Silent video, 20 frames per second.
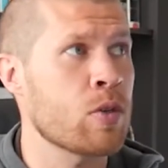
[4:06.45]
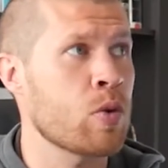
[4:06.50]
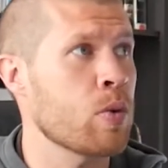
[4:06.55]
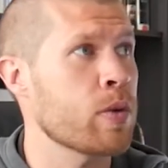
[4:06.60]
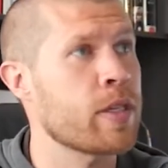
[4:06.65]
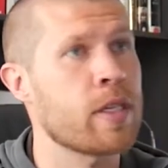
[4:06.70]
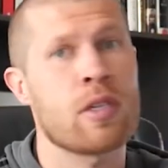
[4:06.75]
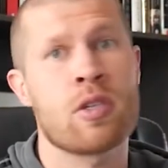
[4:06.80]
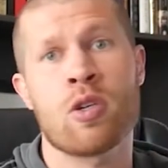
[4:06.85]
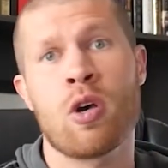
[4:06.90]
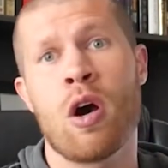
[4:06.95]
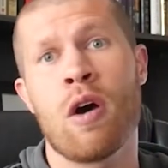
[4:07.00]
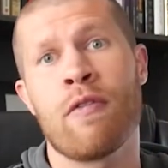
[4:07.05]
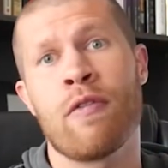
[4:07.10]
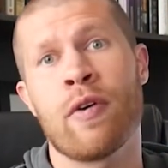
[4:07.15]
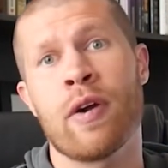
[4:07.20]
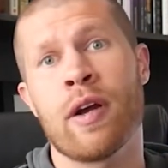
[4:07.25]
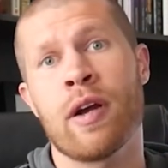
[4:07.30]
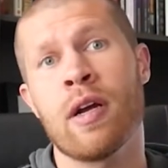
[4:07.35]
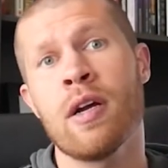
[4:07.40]
sourcing
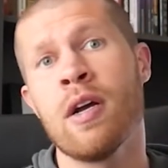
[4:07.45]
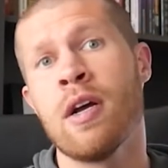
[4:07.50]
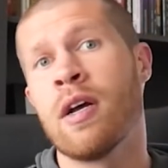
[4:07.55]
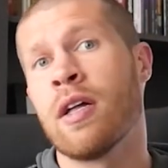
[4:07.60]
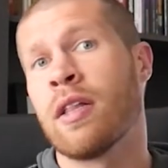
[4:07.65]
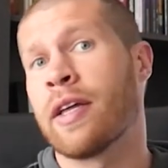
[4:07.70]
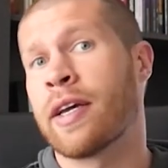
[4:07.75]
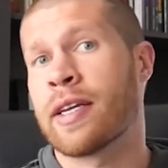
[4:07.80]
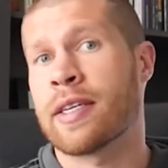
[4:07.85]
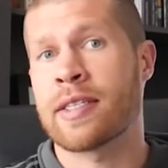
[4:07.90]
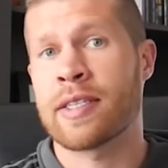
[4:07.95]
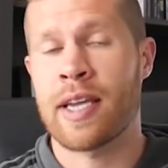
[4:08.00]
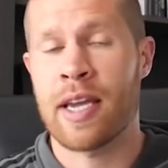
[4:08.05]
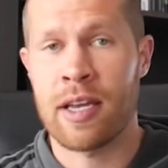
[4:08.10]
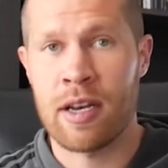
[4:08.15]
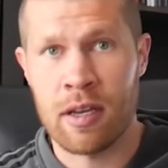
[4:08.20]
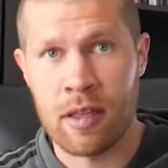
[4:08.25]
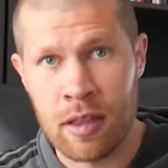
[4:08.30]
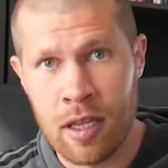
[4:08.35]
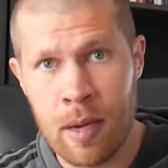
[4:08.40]
software, like a
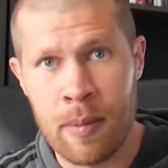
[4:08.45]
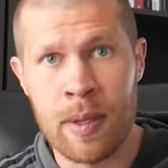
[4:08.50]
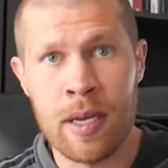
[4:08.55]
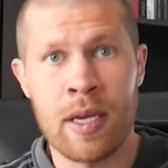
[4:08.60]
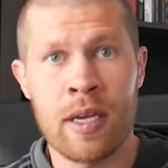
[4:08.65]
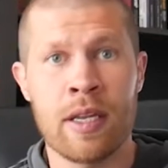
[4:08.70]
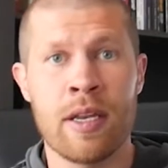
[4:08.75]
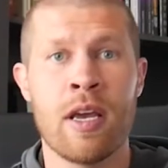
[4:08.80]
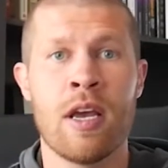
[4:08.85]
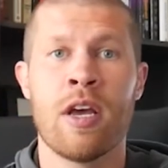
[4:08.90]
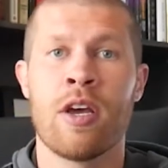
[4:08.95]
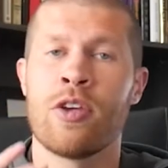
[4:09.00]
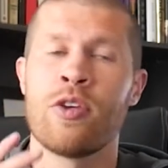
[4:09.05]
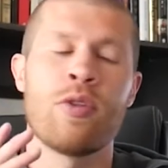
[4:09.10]
Scan Unlimited.